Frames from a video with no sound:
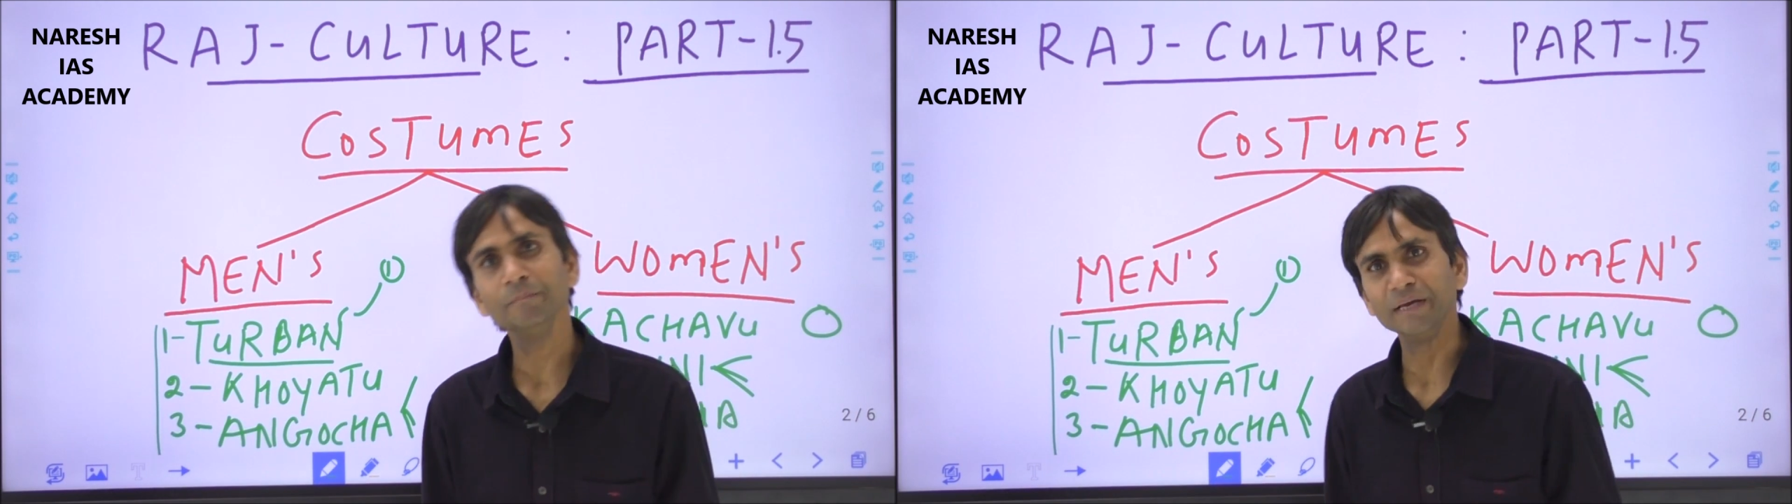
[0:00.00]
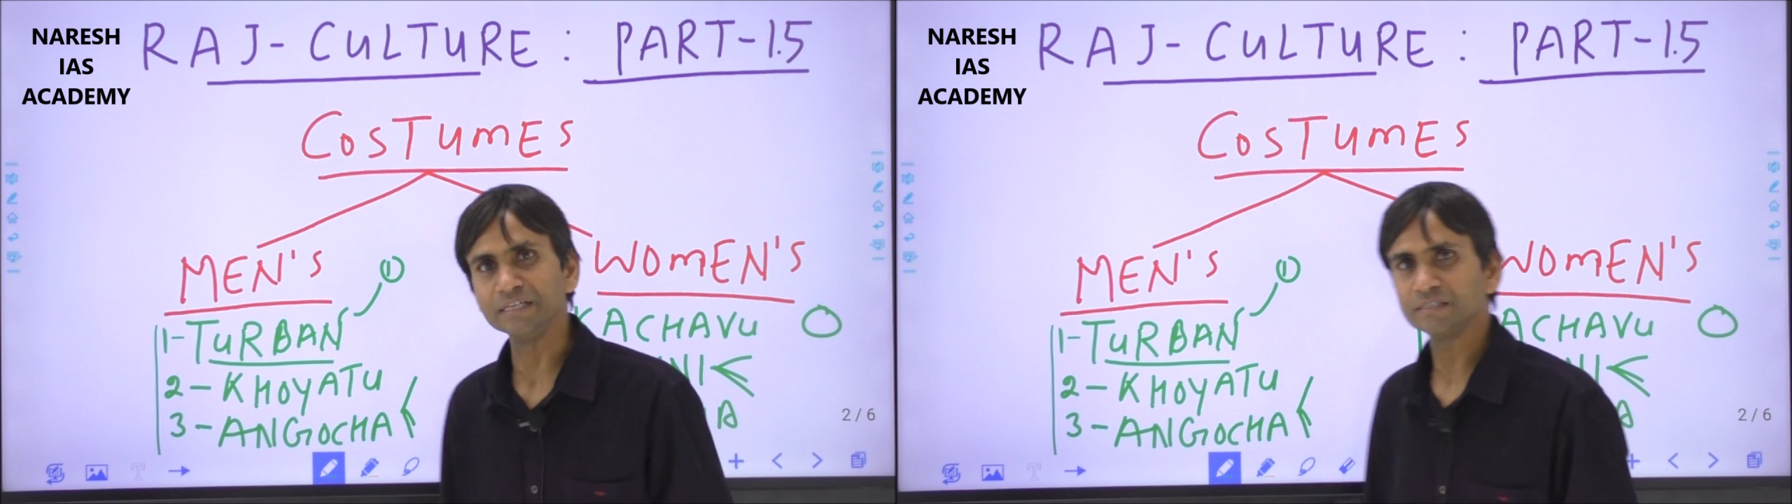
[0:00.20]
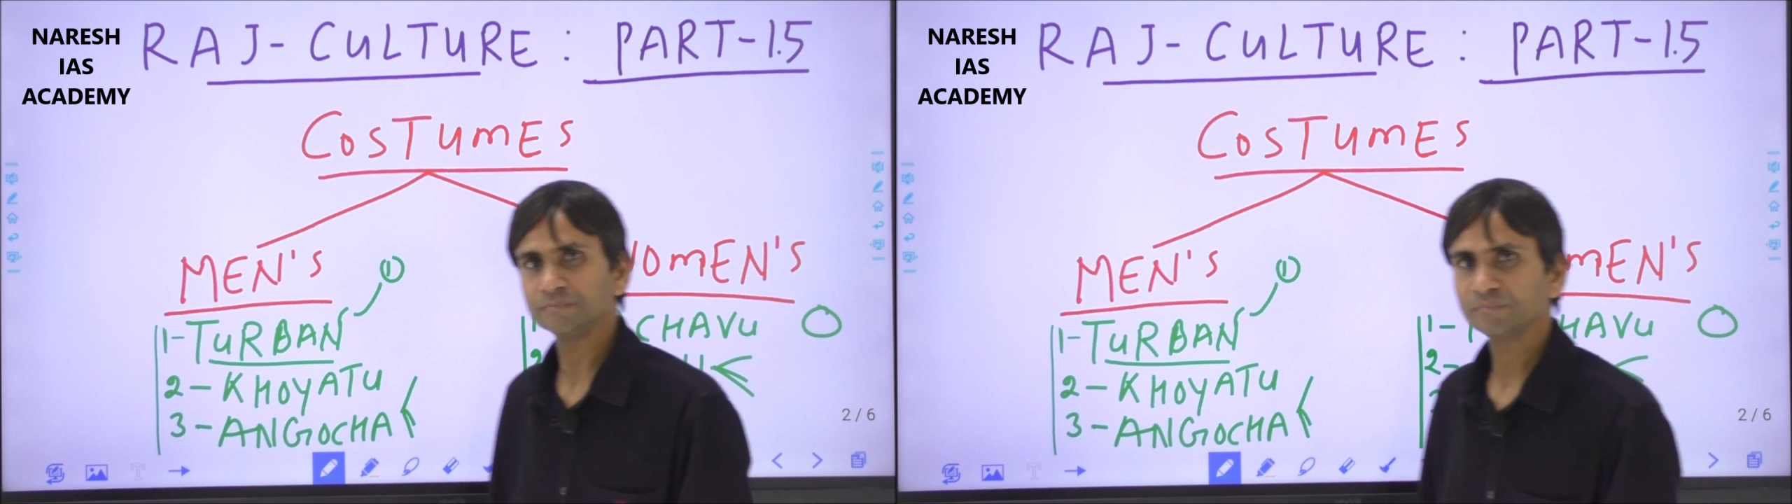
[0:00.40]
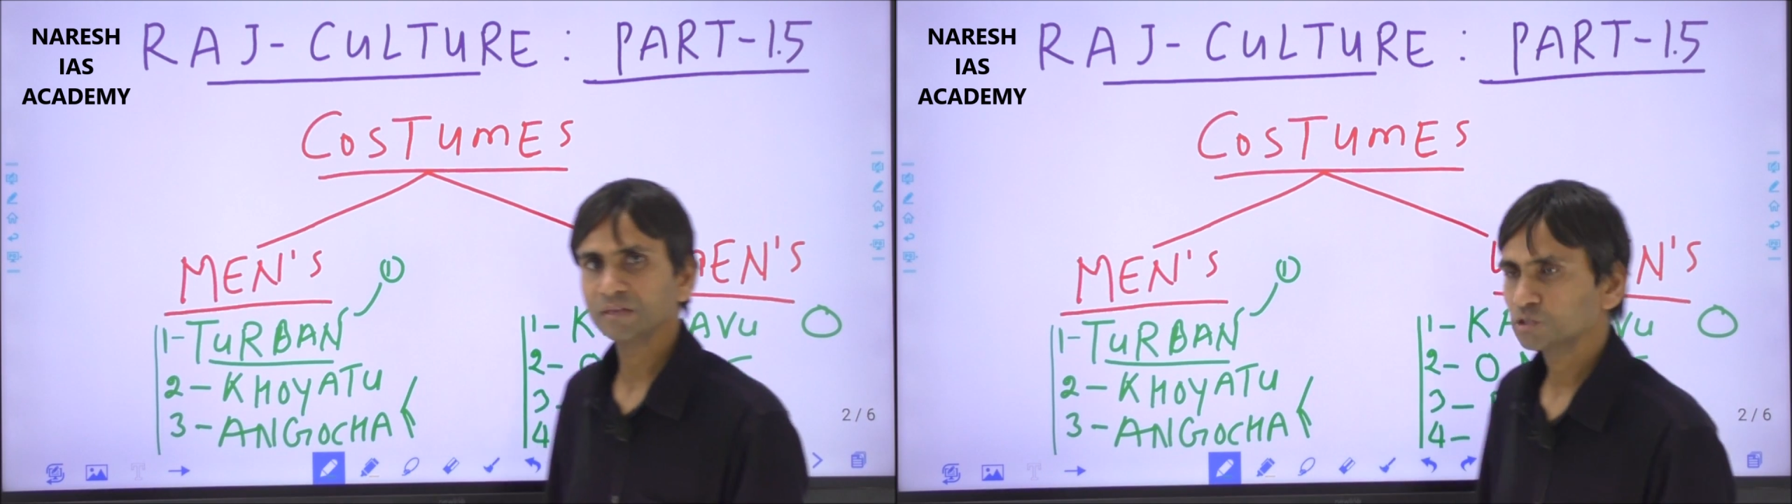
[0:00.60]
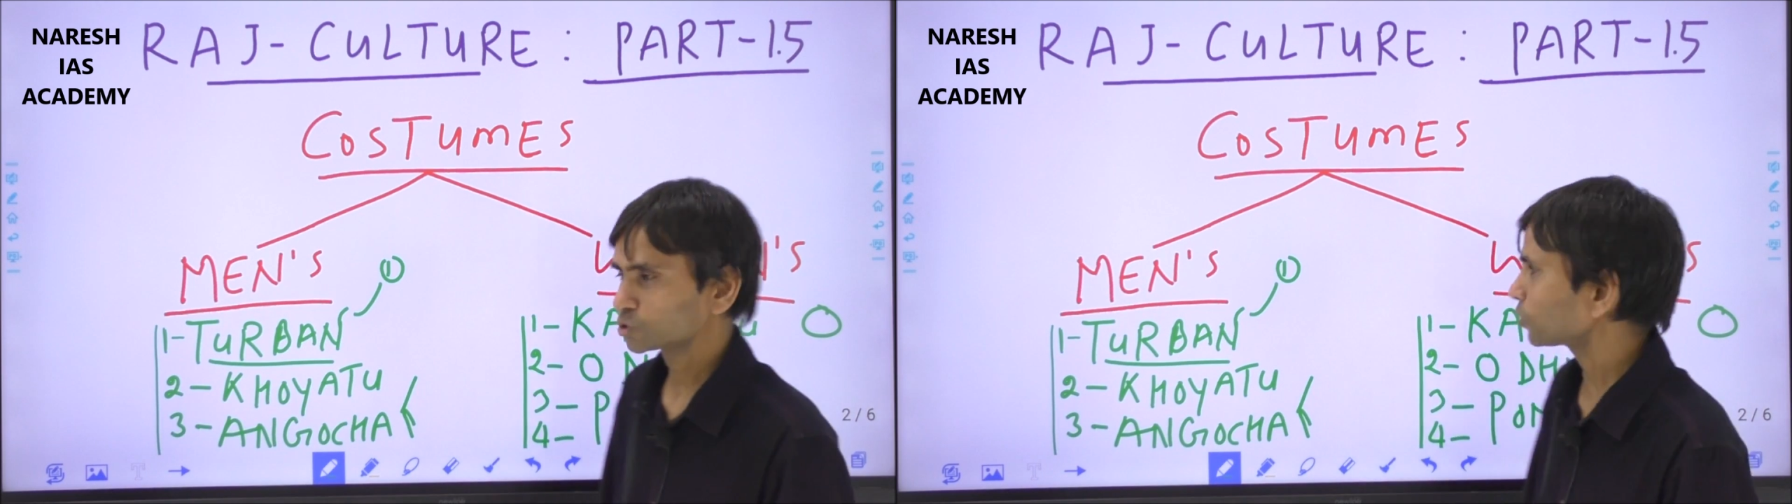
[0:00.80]
men's.
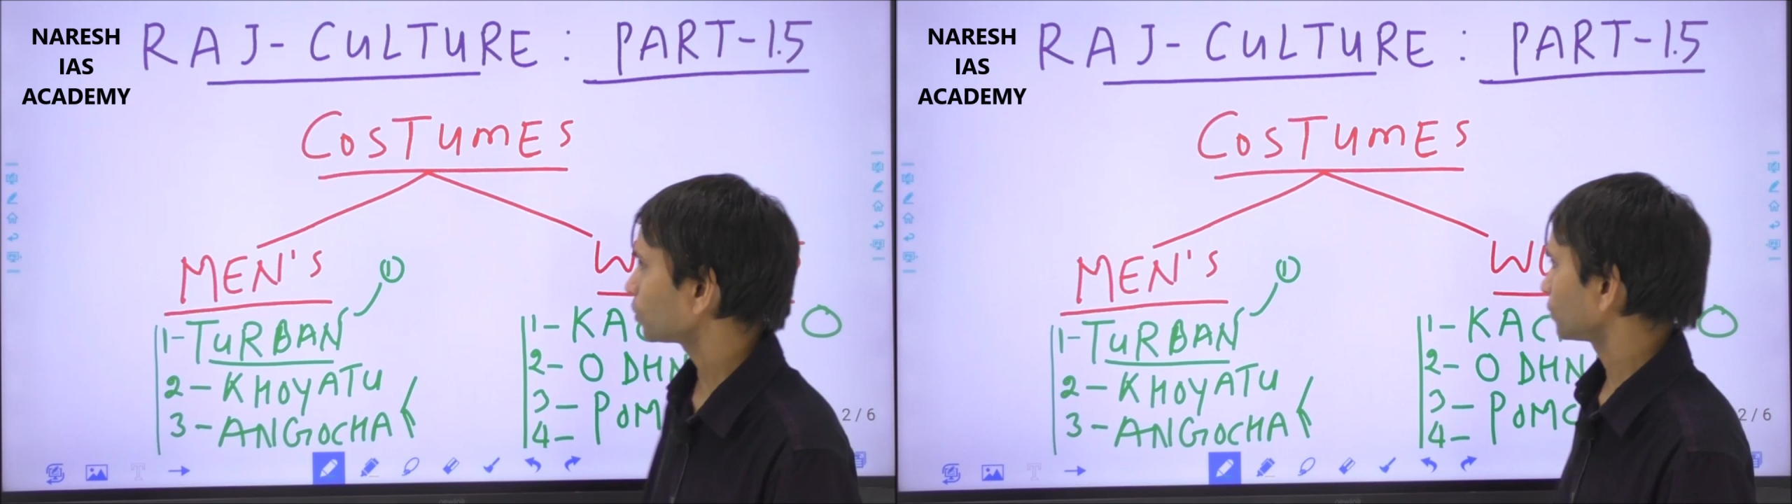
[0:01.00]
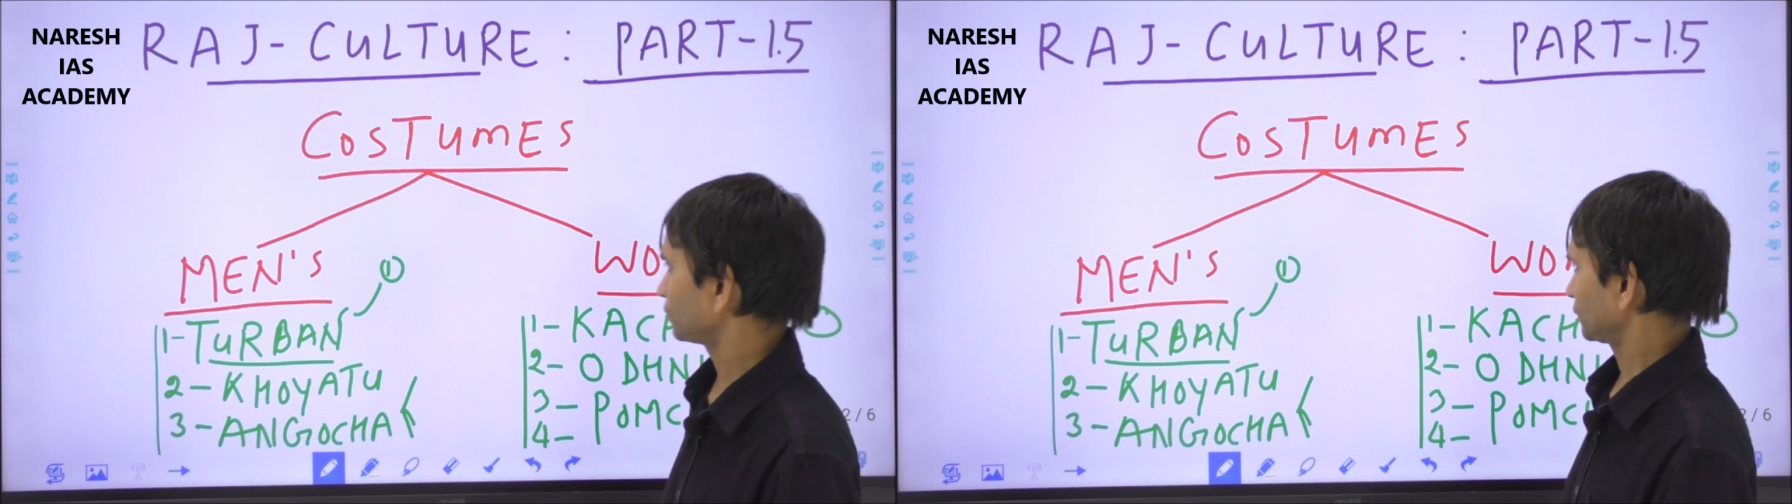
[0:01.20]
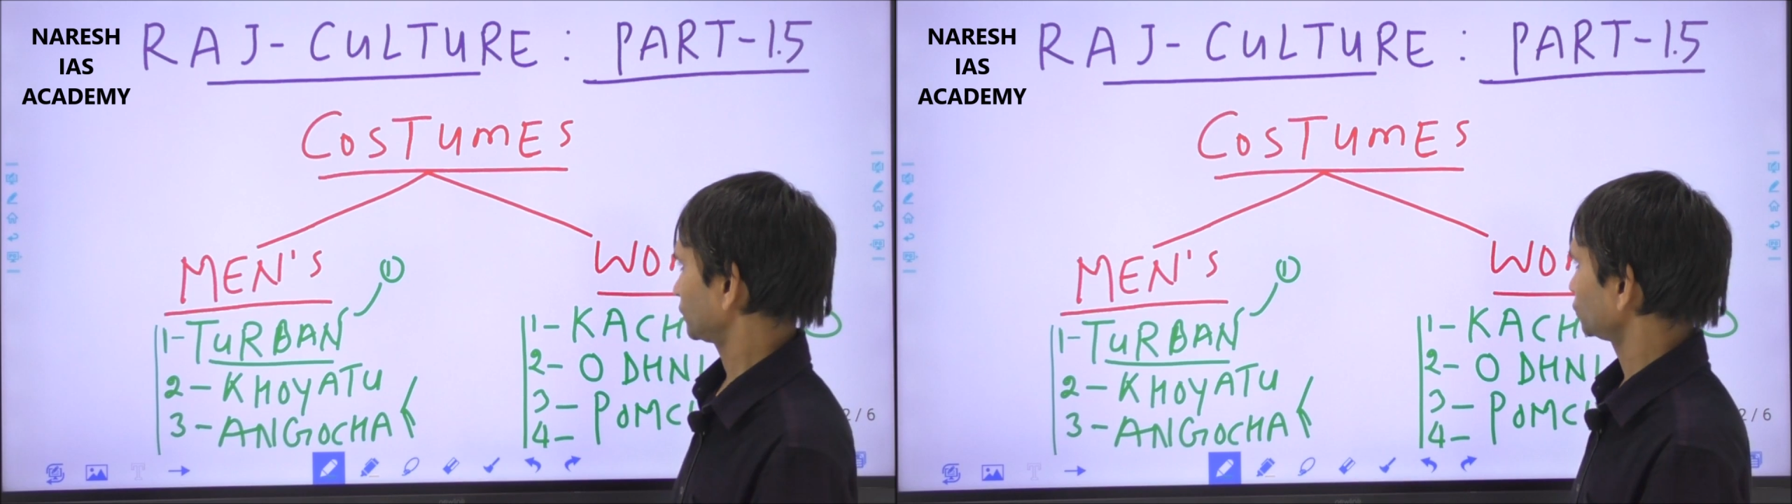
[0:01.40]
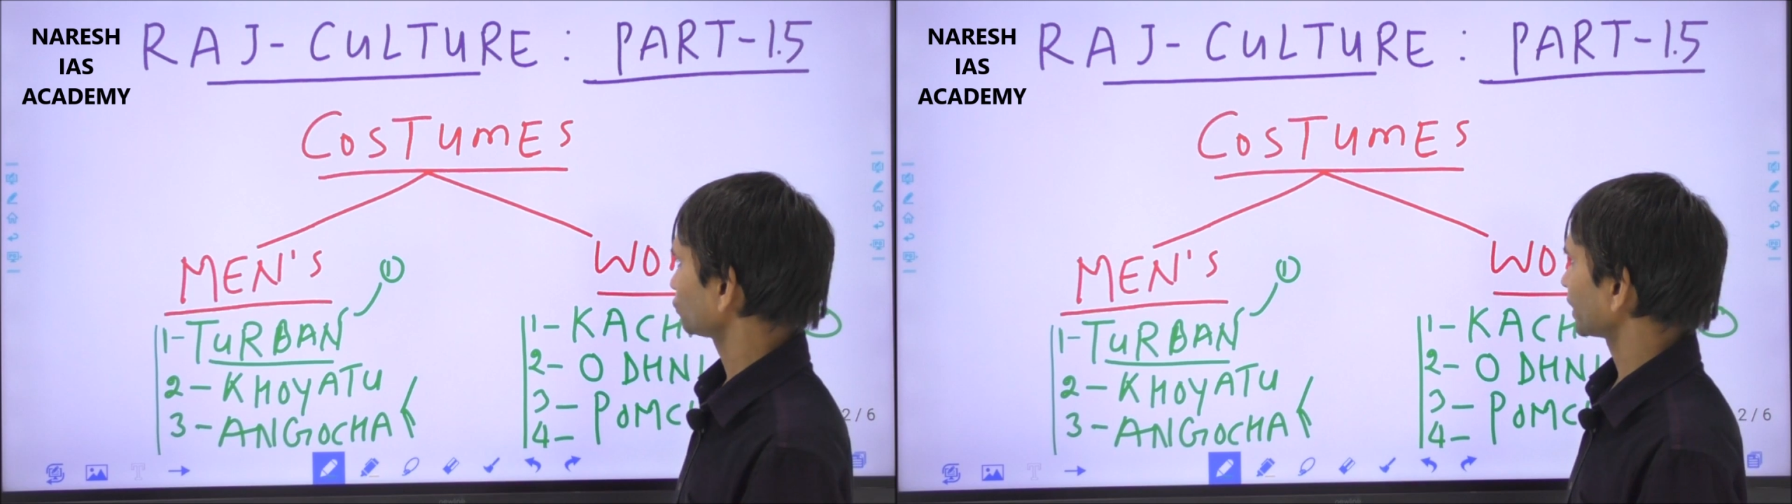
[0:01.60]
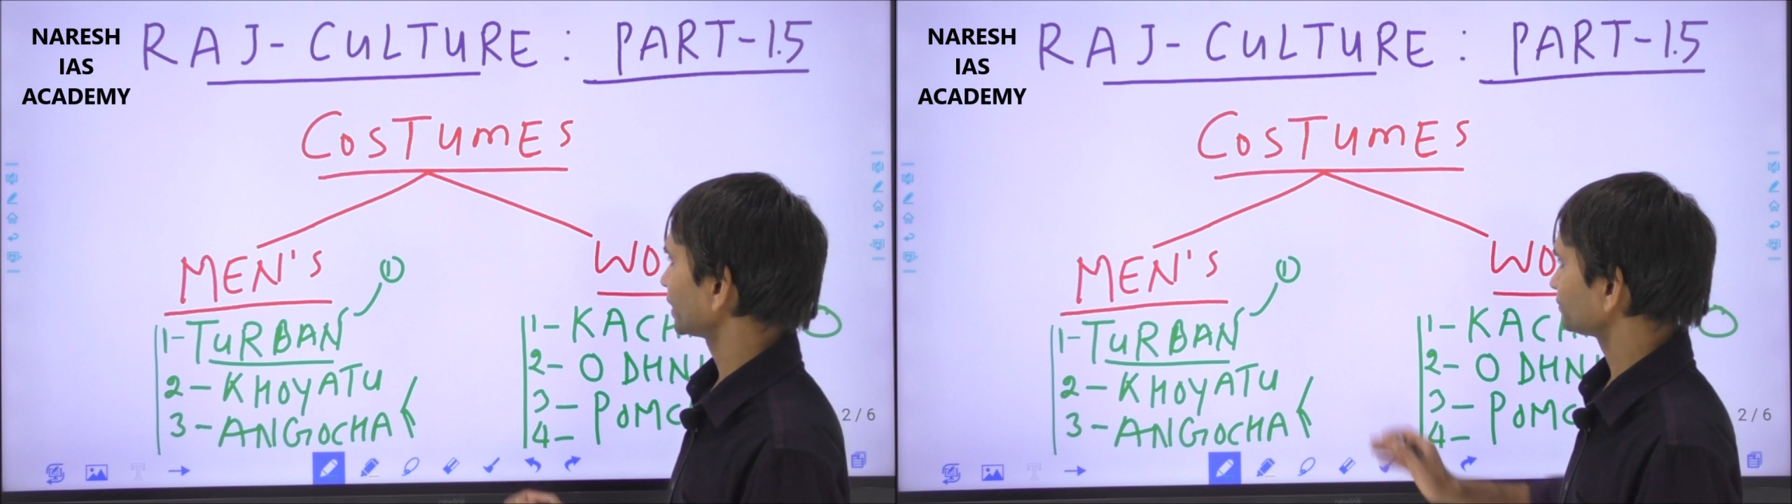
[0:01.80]
So you
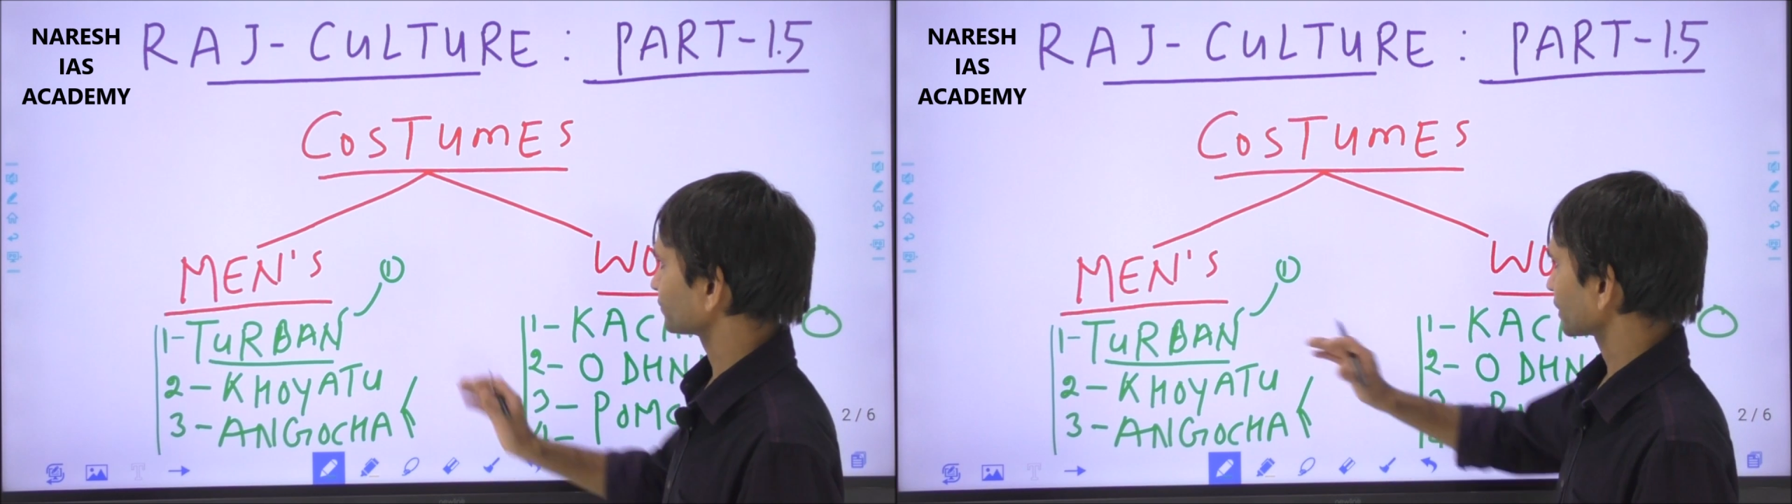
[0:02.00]
can